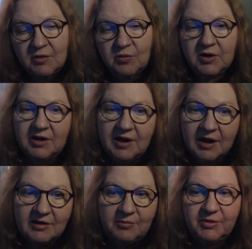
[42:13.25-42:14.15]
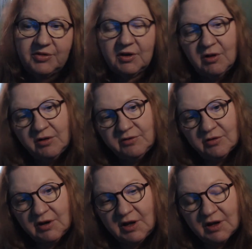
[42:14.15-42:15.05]
We're connected, but they're also
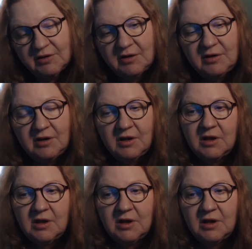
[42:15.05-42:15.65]
connected.